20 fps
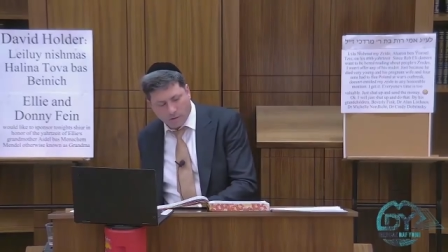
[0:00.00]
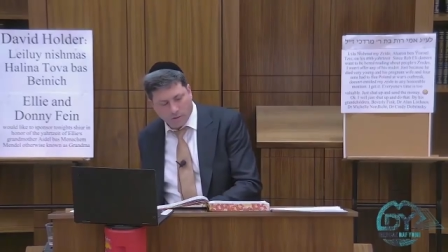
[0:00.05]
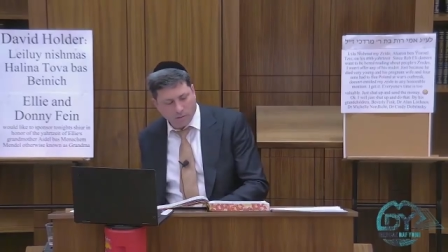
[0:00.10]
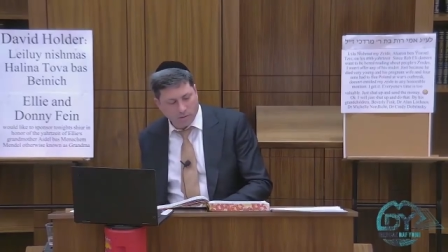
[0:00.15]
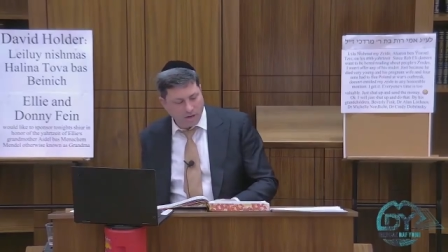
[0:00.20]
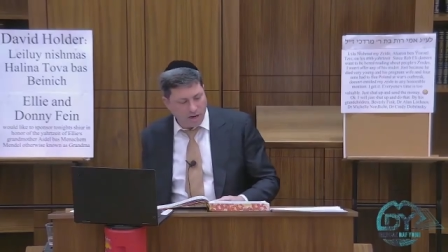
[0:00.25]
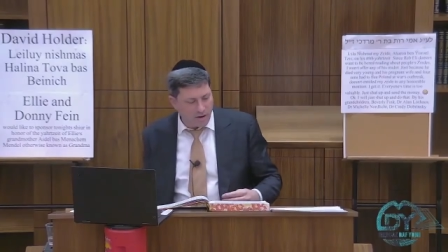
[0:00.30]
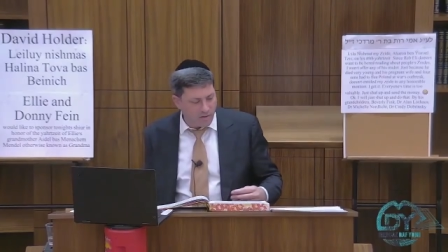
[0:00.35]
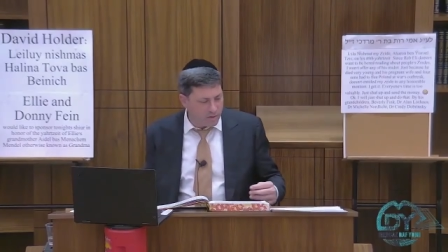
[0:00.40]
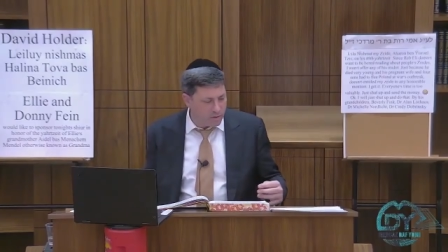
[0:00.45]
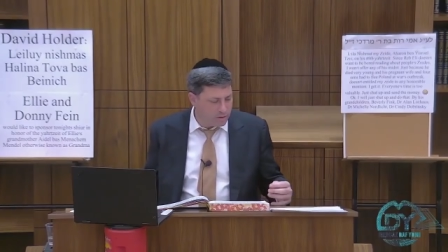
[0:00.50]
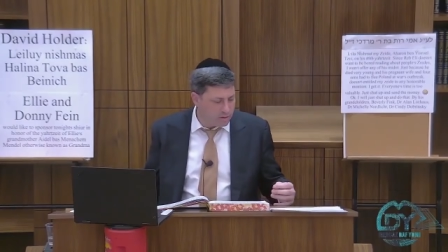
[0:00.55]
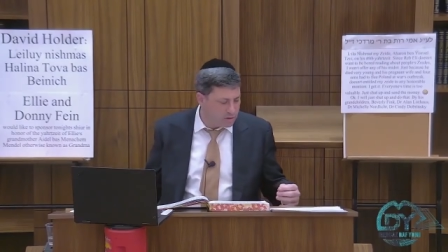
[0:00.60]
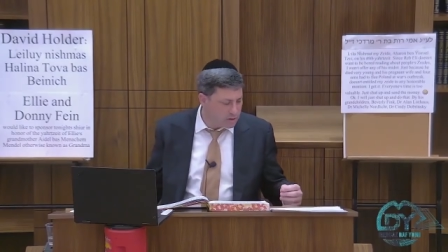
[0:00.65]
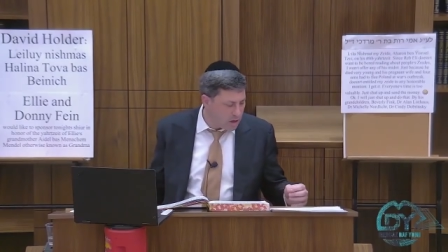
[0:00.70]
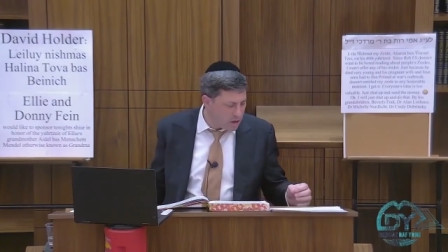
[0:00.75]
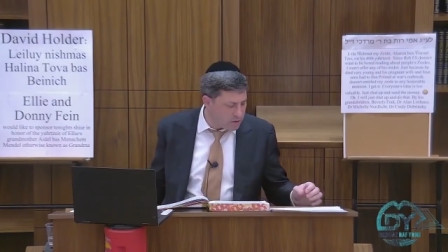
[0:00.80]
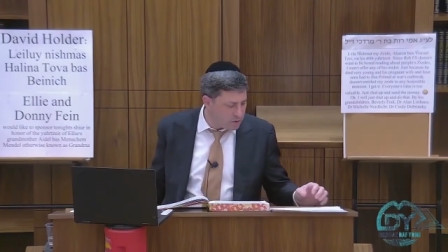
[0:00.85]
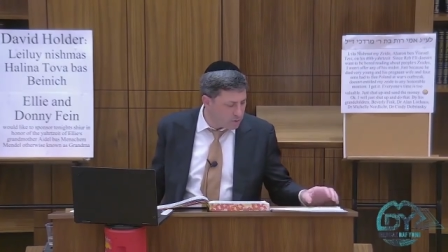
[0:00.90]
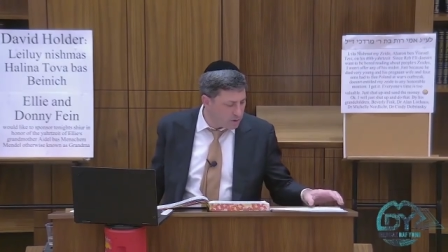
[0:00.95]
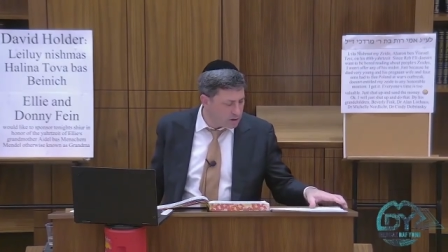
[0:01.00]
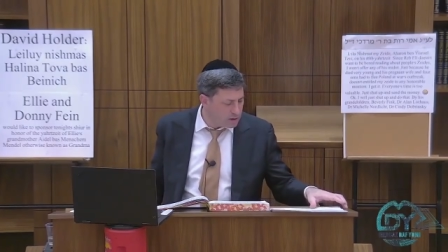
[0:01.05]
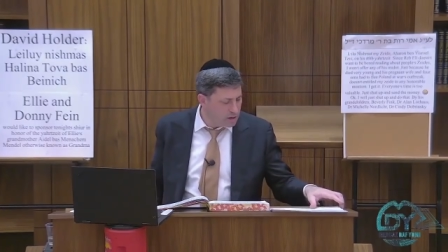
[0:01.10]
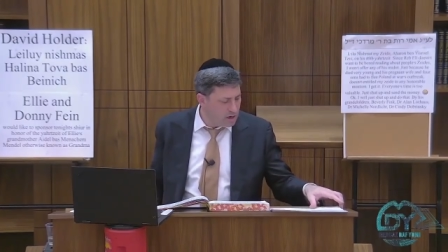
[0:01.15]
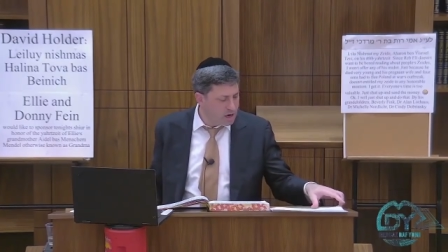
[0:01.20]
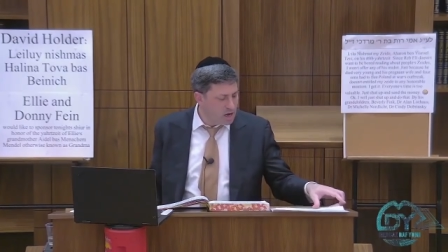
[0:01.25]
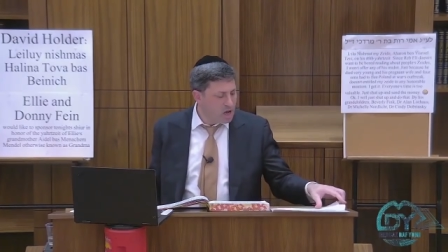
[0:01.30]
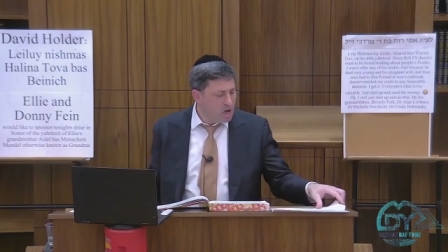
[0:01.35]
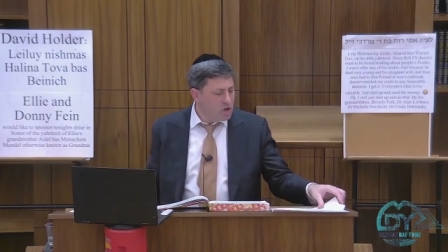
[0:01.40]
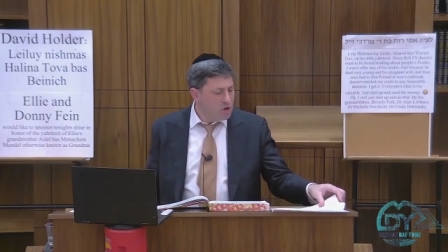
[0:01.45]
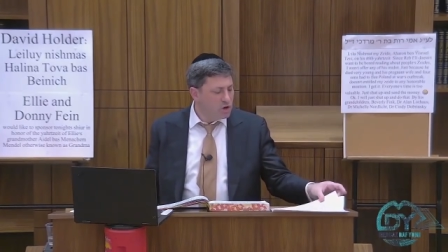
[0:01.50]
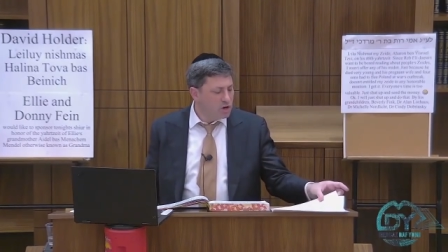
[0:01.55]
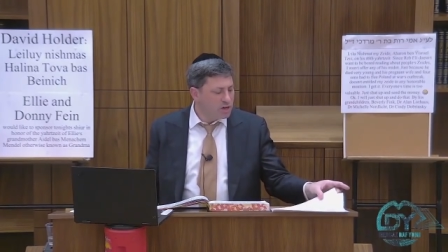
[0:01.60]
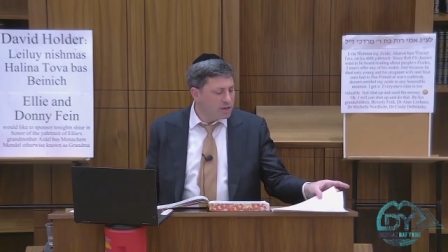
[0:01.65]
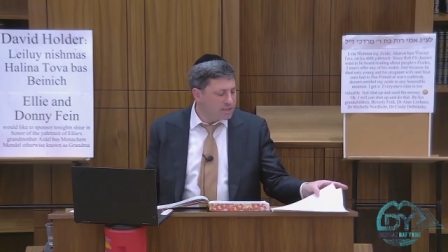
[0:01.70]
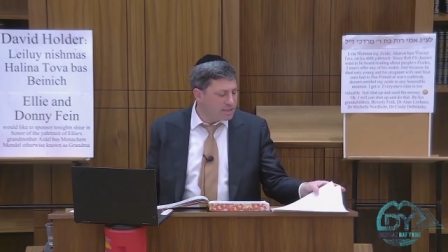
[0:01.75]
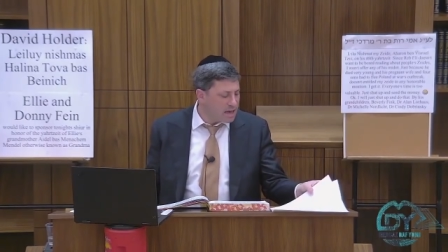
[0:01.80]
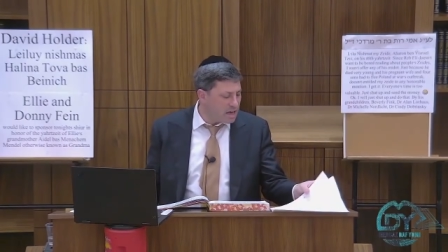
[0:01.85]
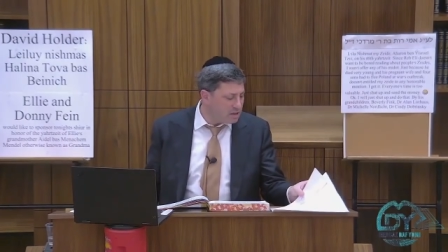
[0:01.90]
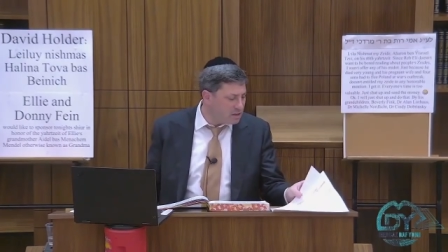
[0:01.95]
whatever, the other one. You're going
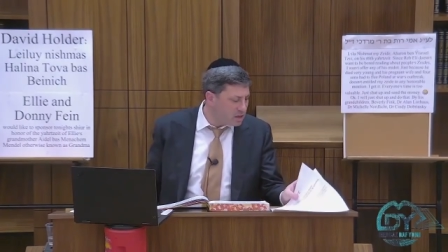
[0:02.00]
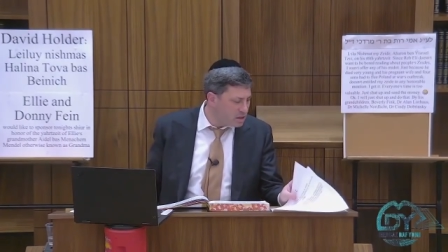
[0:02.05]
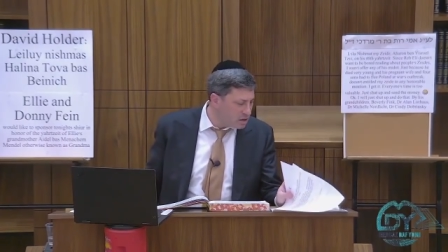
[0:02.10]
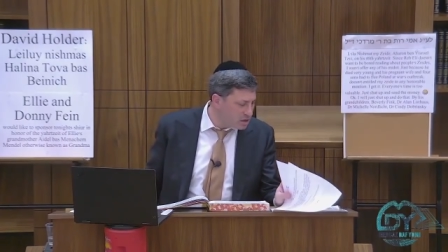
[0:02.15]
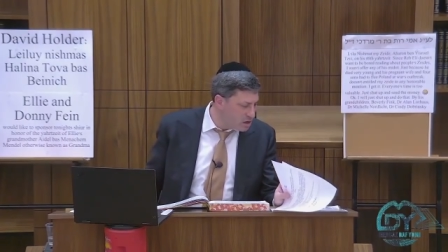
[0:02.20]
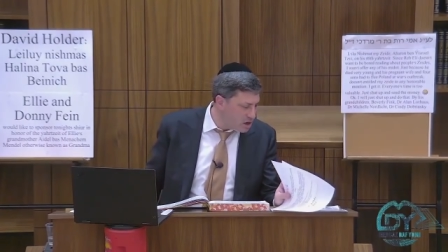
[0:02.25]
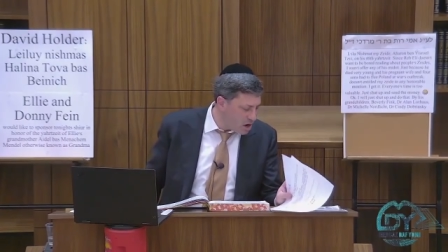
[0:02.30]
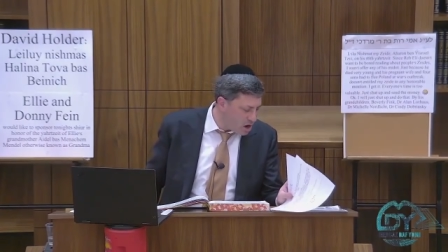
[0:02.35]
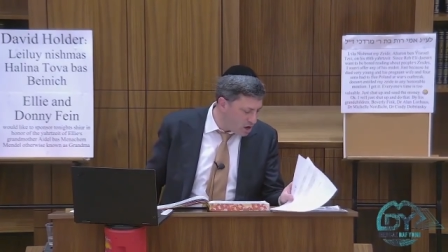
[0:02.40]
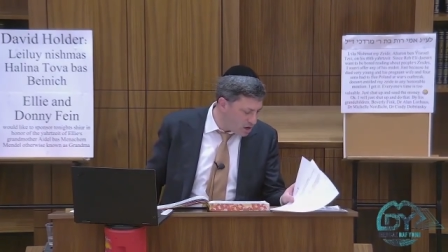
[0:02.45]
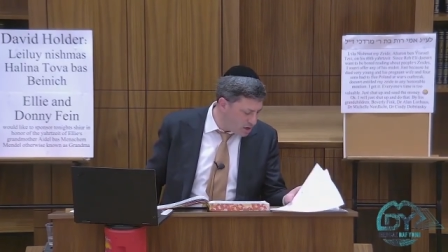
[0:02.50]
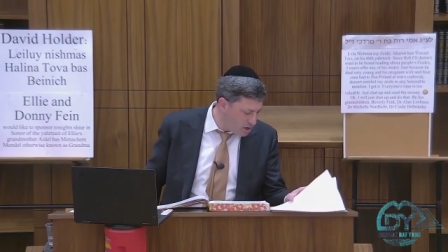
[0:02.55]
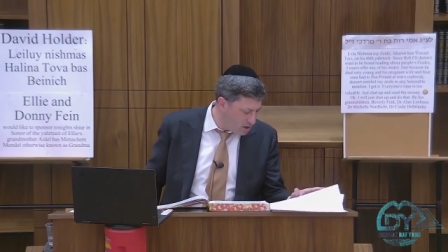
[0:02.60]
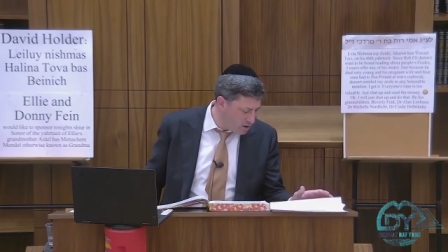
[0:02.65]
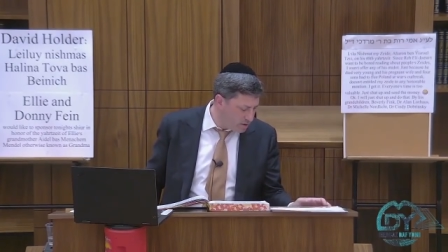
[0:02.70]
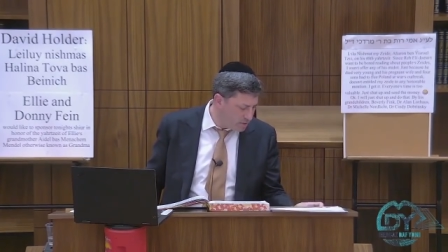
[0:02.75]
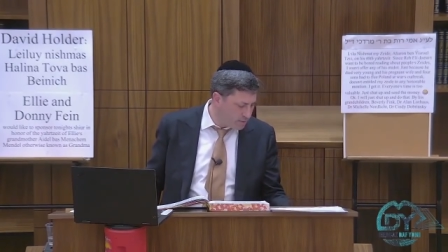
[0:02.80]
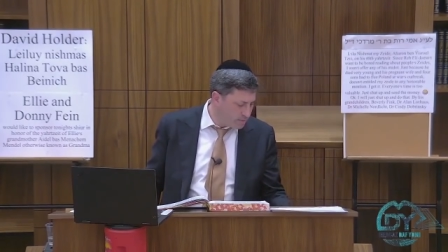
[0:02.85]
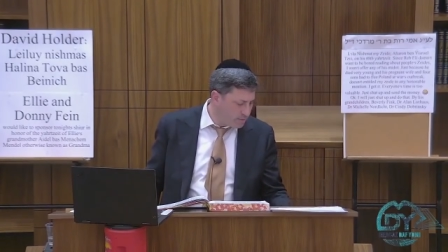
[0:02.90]
to sell to the guy.